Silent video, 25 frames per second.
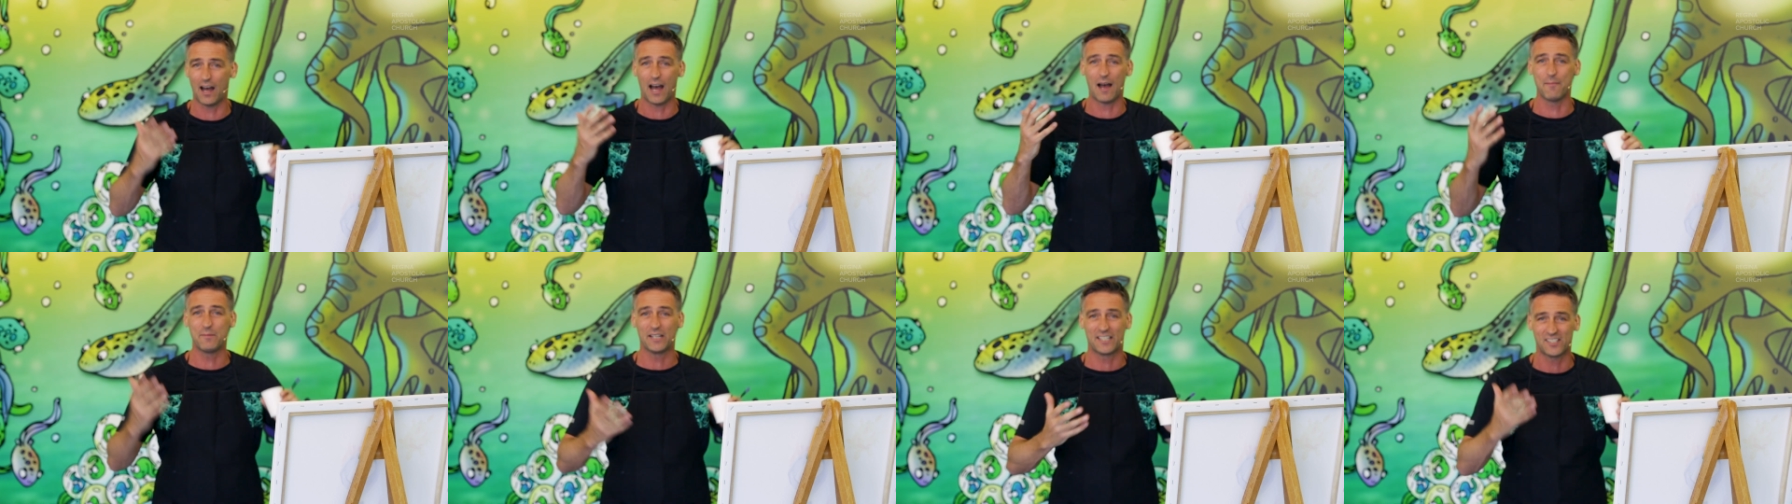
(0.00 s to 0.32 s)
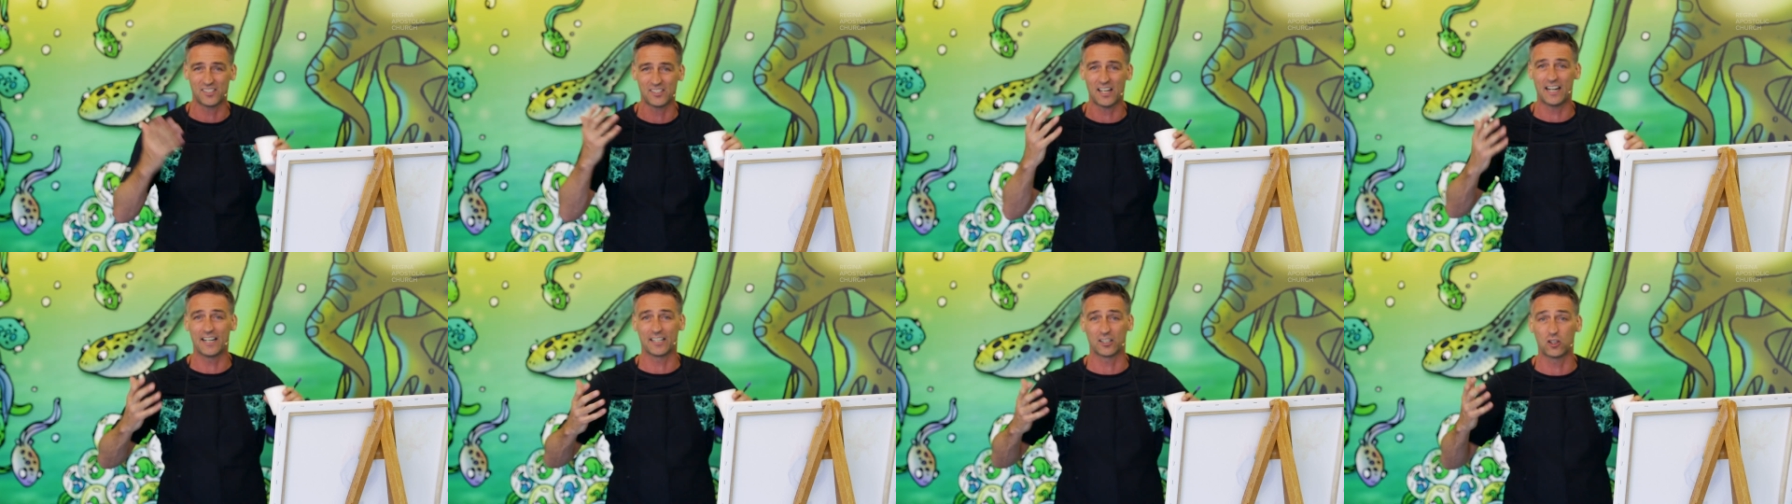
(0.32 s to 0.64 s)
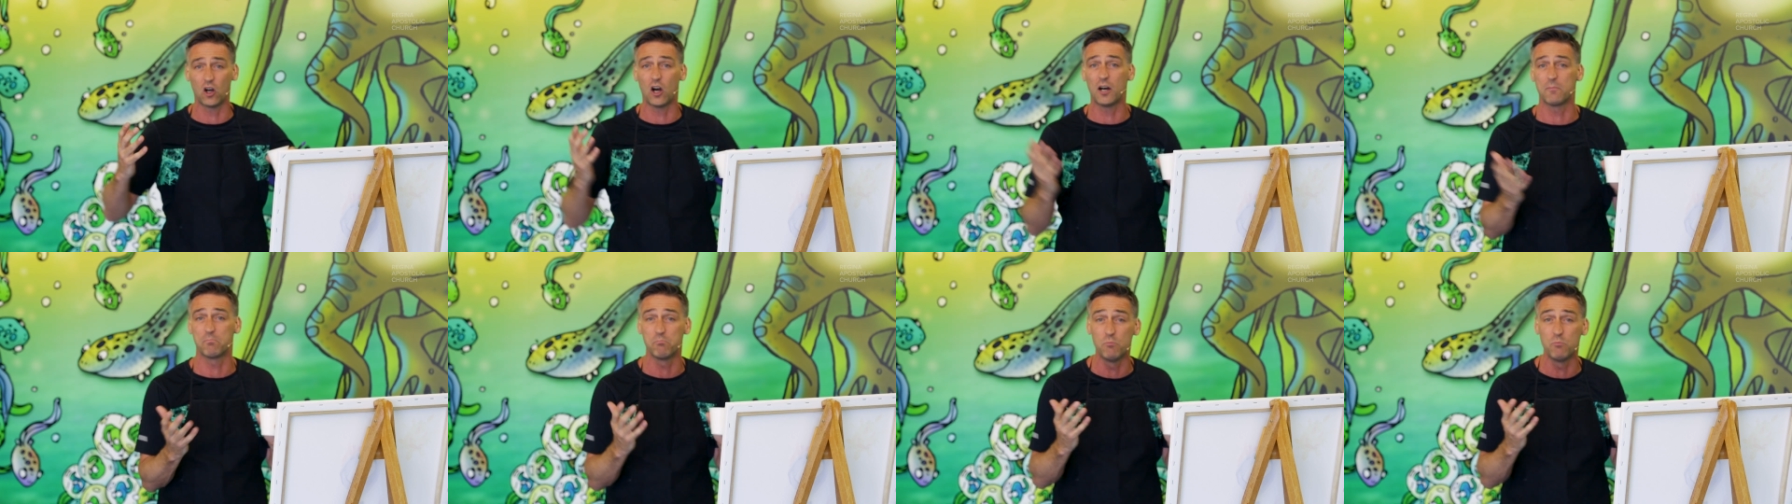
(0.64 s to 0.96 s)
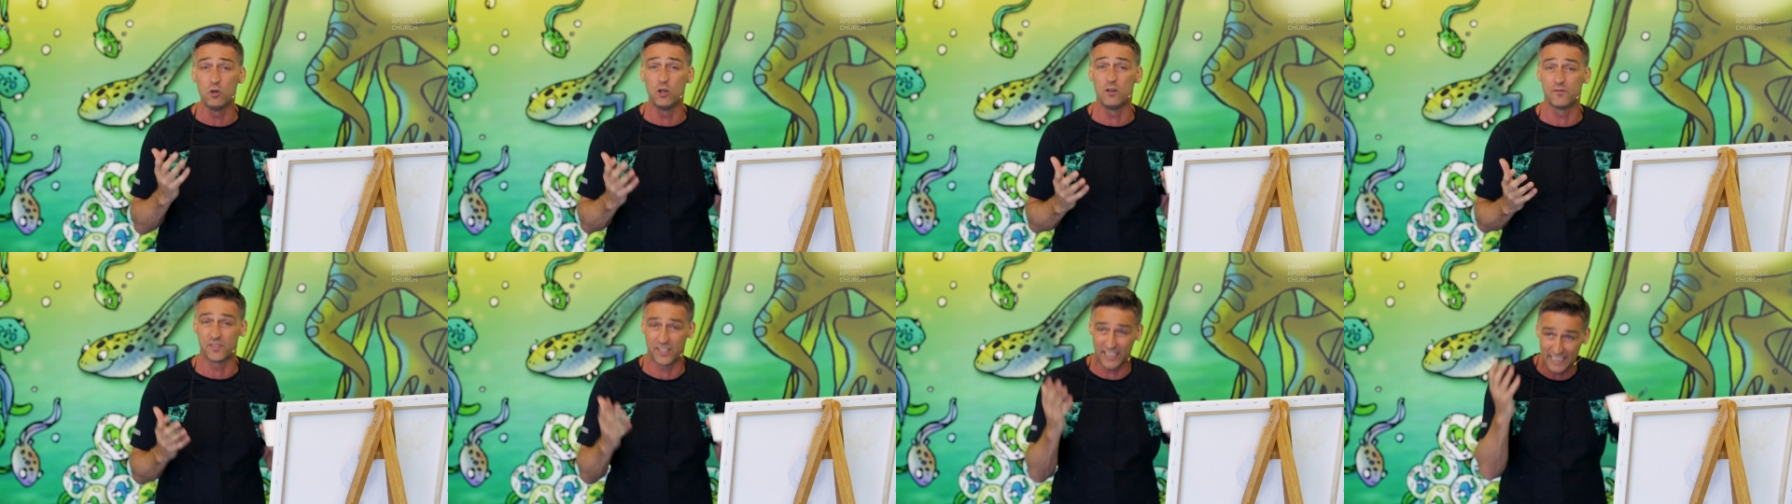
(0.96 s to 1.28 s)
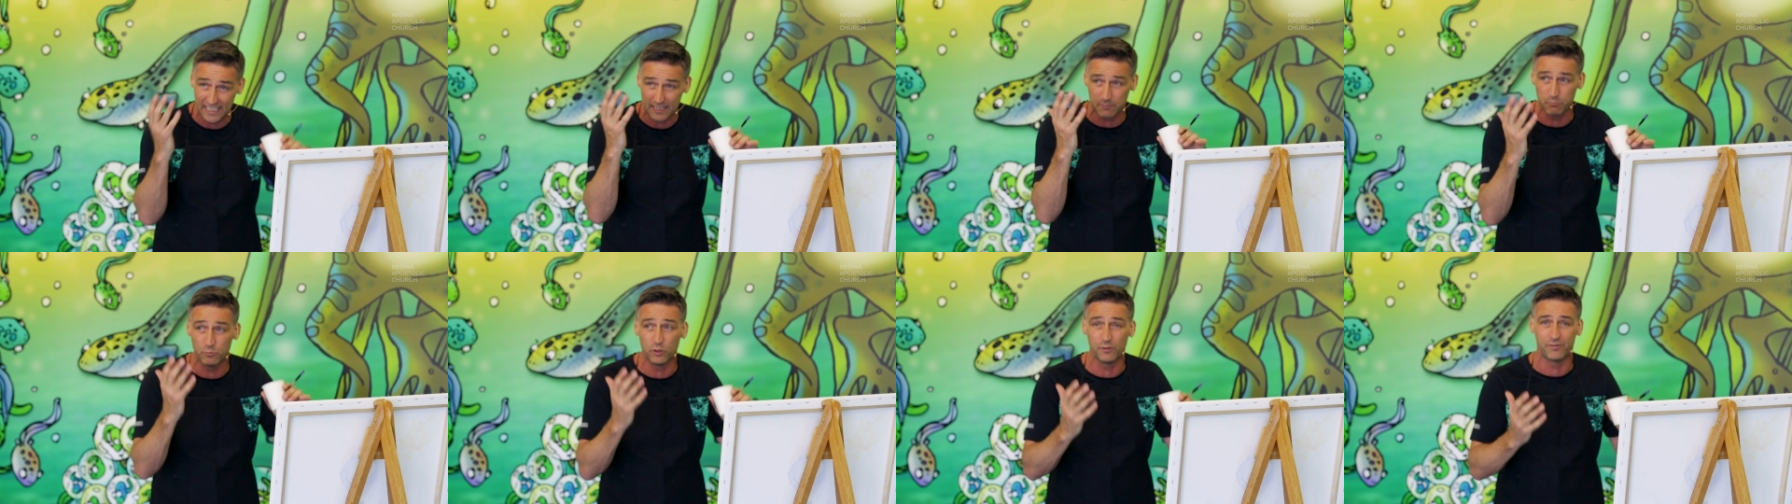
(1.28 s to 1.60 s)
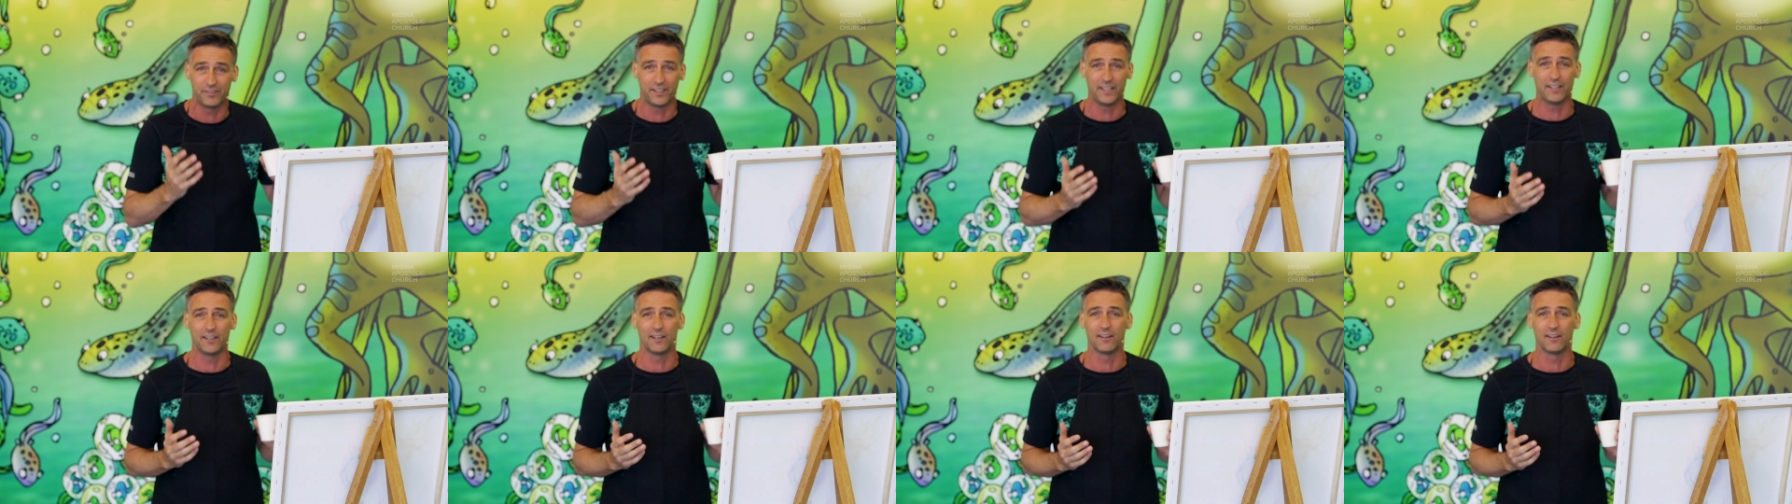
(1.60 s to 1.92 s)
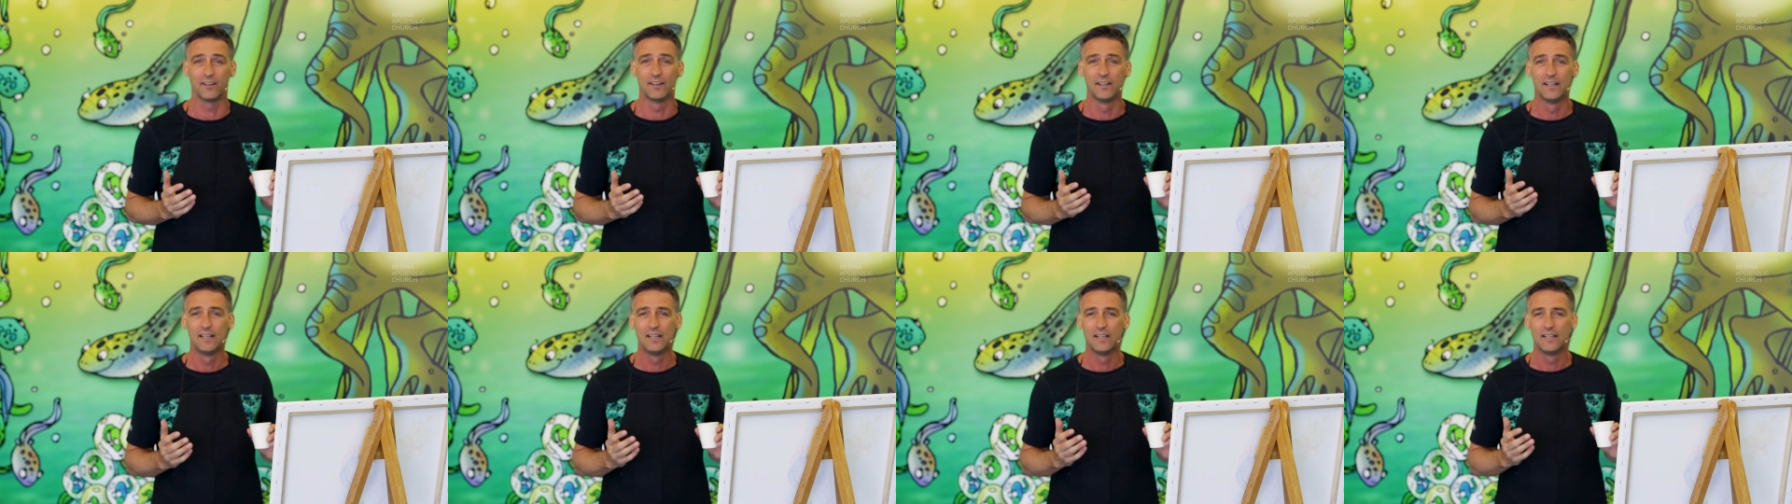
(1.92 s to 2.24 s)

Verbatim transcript: am excited. God moves, He can move here.